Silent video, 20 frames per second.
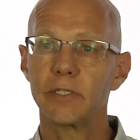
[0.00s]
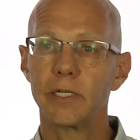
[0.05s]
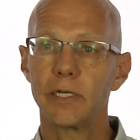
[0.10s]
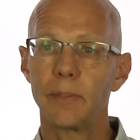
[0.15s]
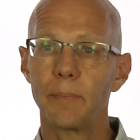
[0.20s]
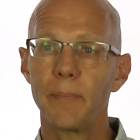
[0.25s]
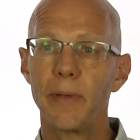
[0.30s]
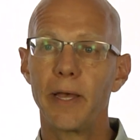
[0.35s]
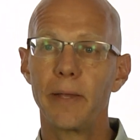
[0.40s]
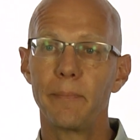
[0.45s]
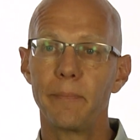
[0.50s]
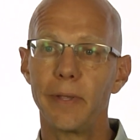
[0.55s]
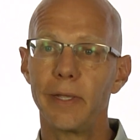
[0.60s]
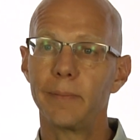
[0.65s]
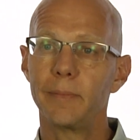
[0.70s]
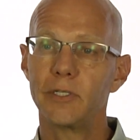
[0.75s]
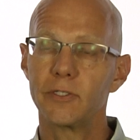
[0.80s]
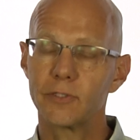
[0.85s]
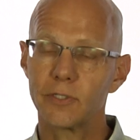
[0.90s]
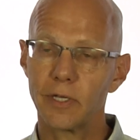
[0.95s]
that a pet may
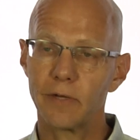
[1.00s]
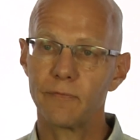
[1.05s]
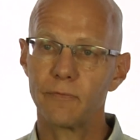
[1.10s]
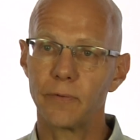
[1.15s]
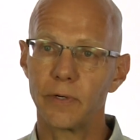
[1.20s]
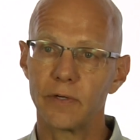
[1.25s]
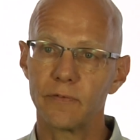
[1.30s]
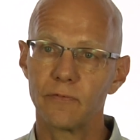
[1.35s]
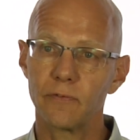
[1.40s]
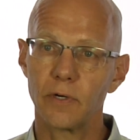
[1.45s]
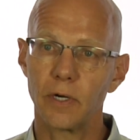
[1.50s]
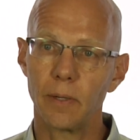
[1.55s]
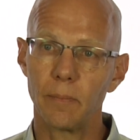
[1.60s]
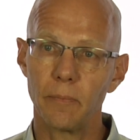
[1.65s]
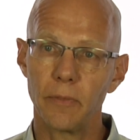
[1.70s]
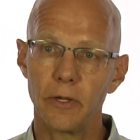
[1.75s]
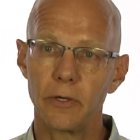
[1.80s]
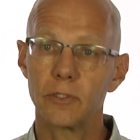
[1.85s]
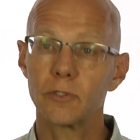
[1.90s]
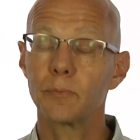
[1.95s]
be suffering
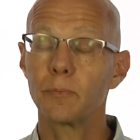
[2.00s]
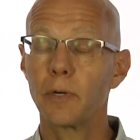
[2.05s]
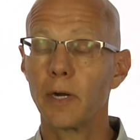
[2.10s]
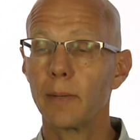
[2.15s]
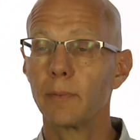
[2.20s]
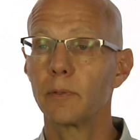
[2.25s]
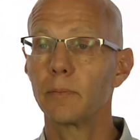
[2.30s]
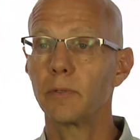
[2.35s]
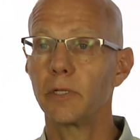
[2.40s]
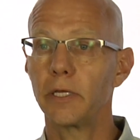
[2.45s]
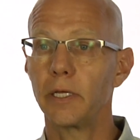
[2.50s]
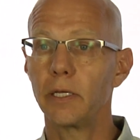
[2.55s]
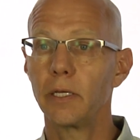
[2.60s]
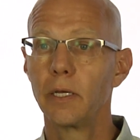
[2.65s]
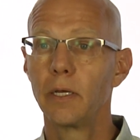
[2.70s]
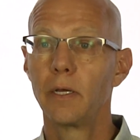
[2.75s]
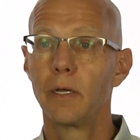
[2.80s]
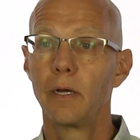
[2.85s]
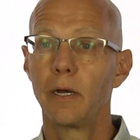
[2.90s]
from, there's probably